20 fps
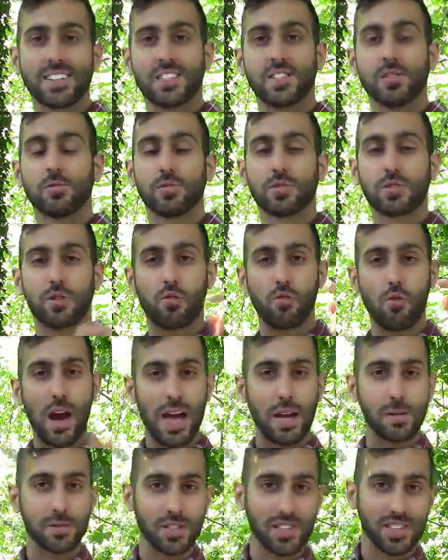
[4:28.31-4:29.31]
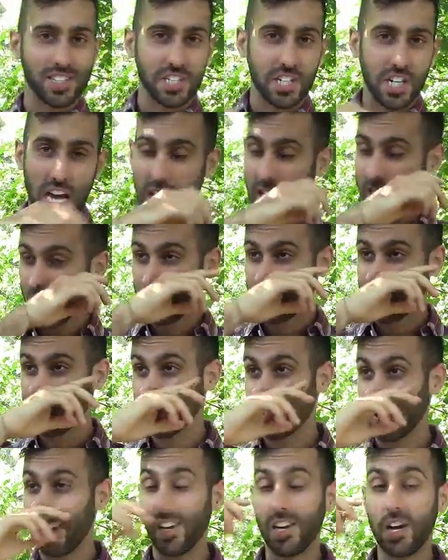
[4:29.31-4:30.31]
subscribe to the channel
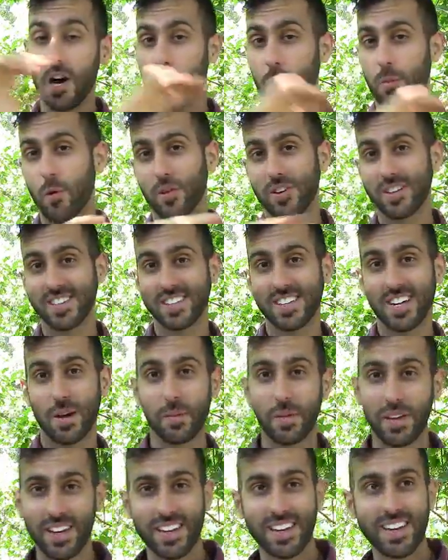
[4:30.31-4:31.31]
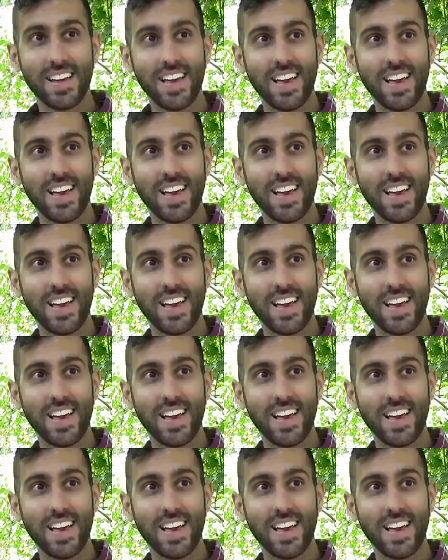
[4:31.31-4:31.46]
because a lot more is coming,